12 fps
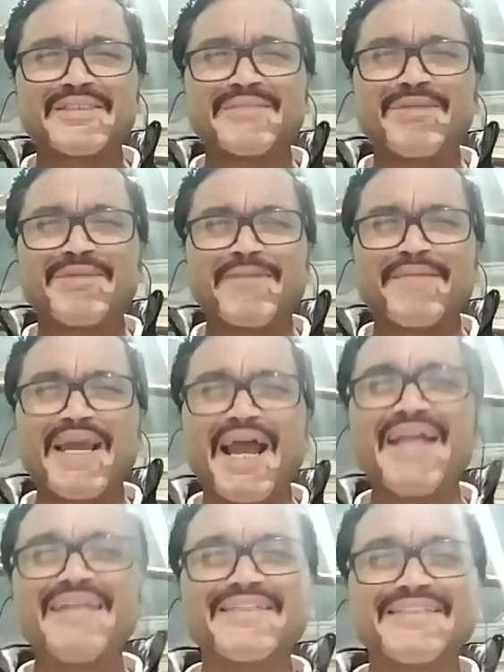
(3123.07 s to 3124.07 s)
But
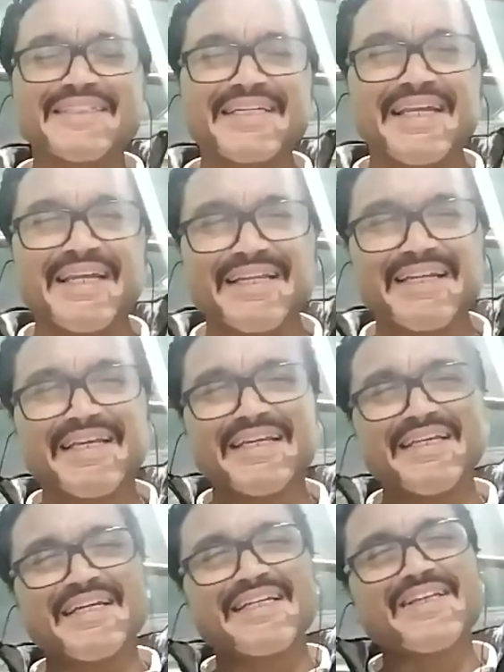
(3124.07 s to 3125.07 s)
behind the screen,
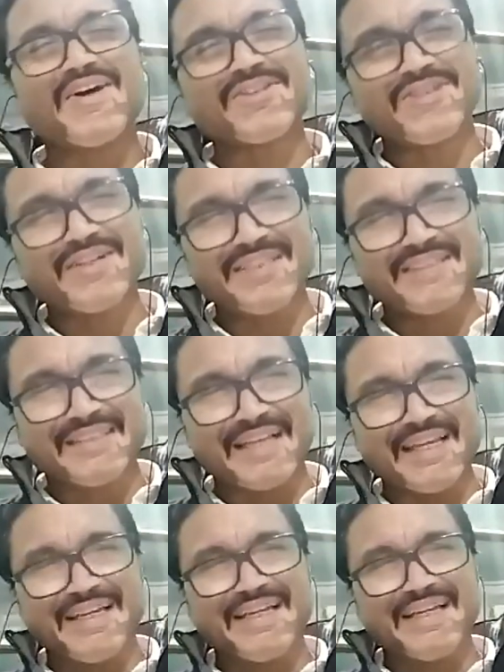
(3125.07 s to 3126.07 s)
here the author is
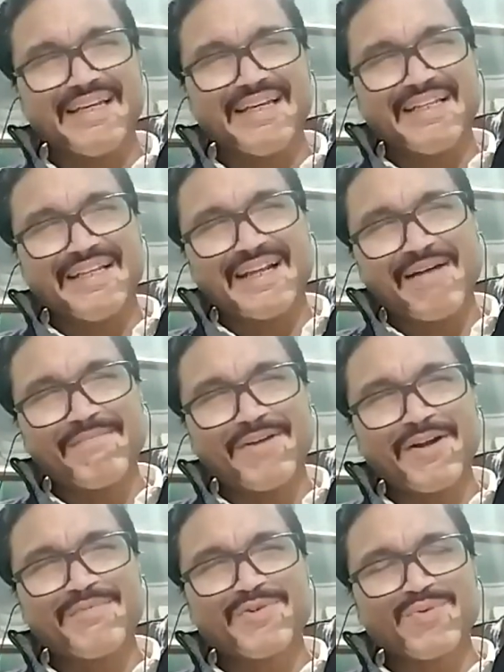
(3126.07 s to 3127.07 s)
saying the number
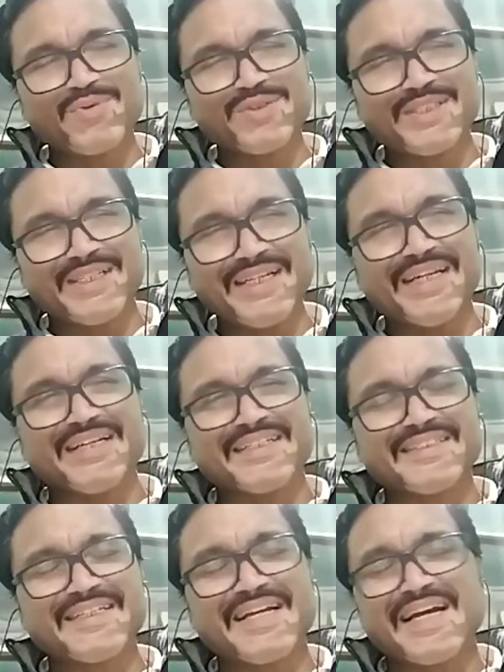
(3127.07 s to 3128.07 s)
of true
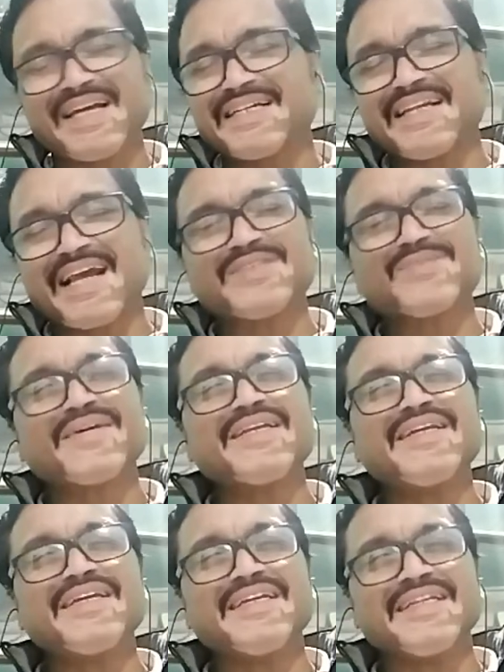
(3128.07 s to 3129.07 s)
seekers are
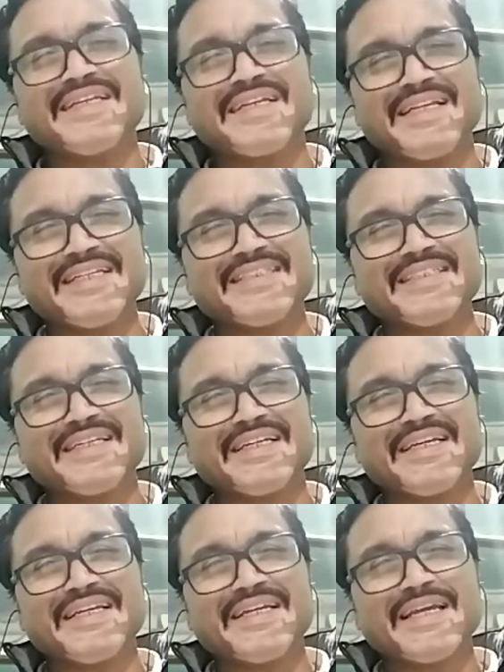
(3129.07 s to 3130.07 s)
gradually increasing.
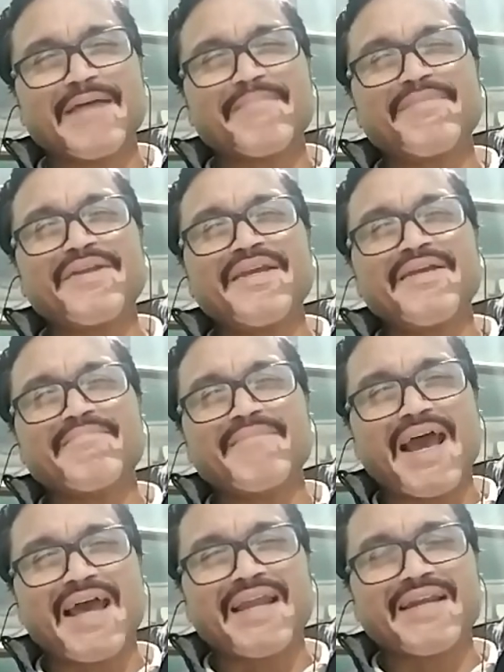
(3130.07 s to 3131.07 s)
Every
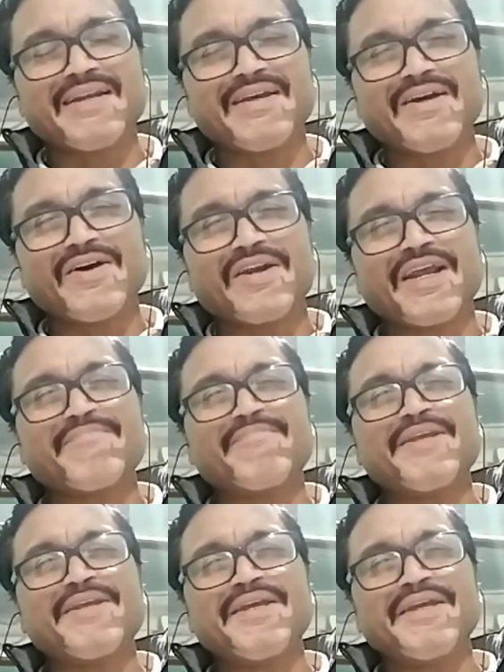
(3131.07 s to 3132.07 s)
man or
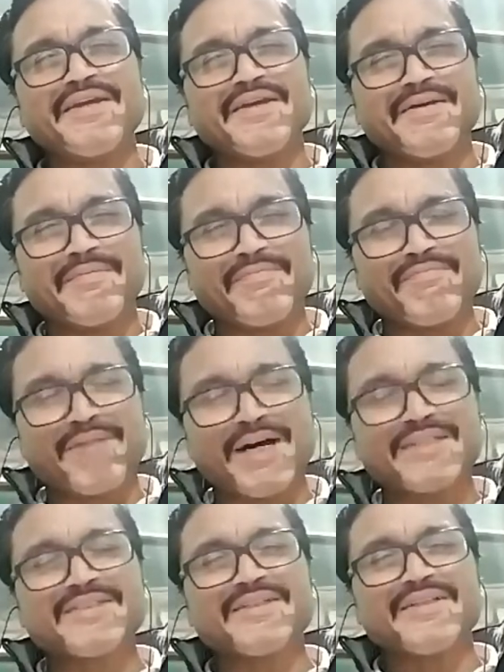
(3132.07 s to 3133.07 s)
every
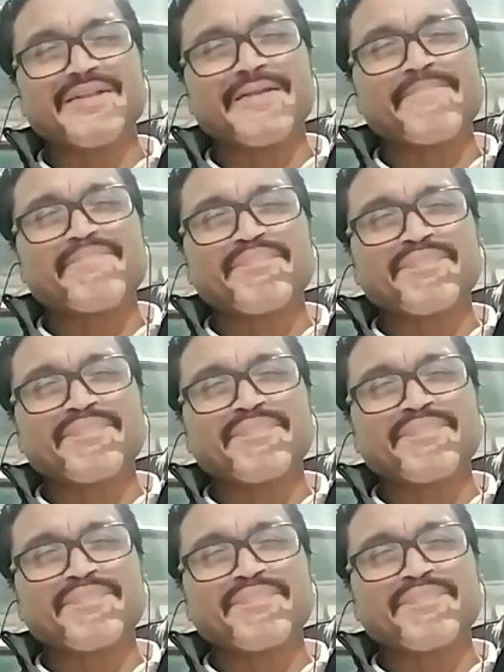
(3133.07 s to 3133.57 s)
person,